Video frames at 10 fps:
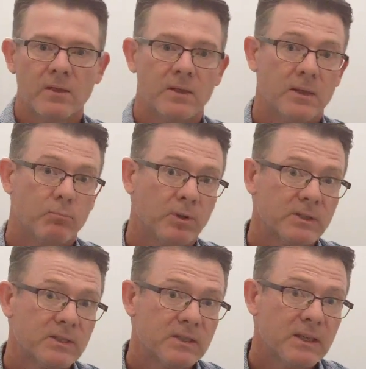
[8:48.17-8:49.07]
The
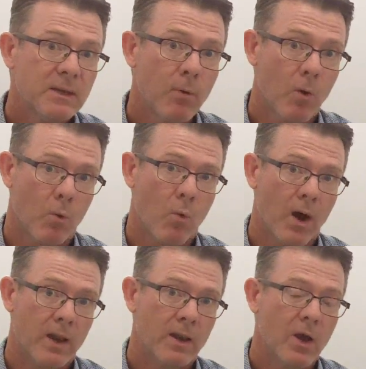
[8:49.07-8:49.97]
placebo
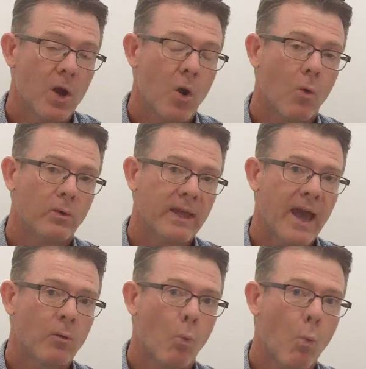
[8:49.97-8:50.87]
one
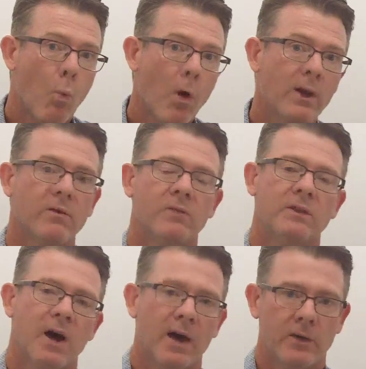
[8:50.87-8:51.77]
only had one of
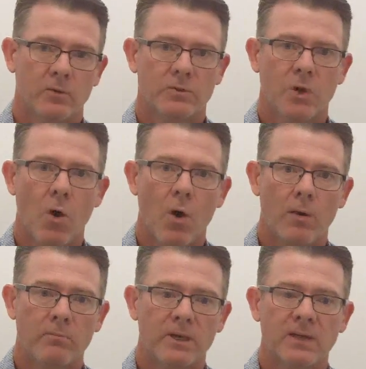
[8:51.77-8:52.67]
the diodes
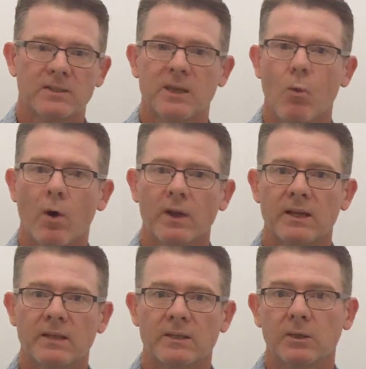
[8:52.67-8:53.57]
on because they
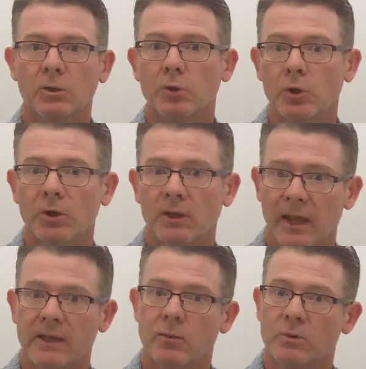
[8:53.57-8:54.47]
wanted it to look
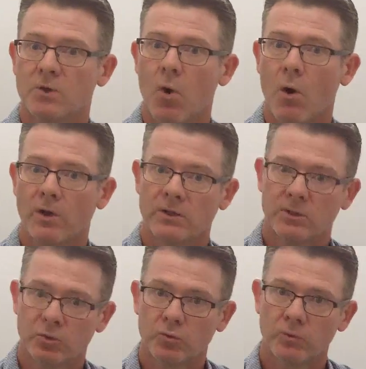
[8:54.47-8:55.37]
like it was on
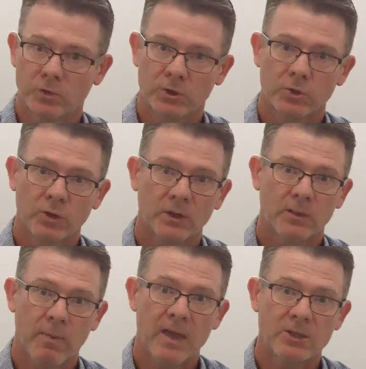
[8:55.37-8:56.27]
to trick
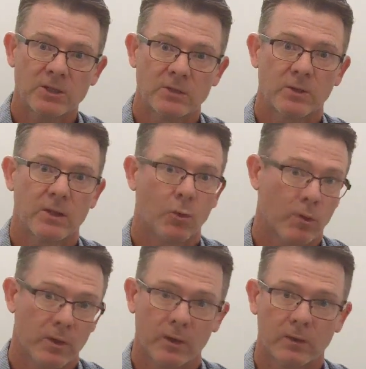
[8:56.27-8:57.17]
the patient
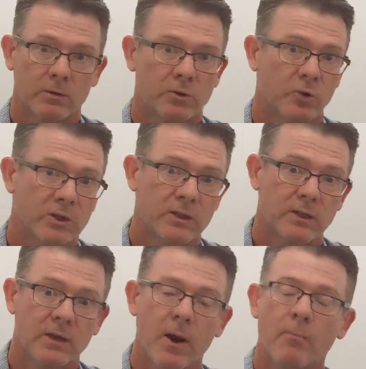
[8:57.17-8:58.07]
or trick
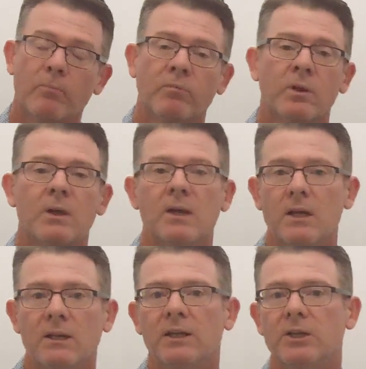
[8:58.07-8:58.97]
the
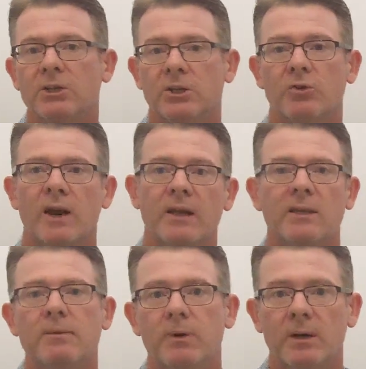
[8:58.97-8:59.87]
clinician to try to keep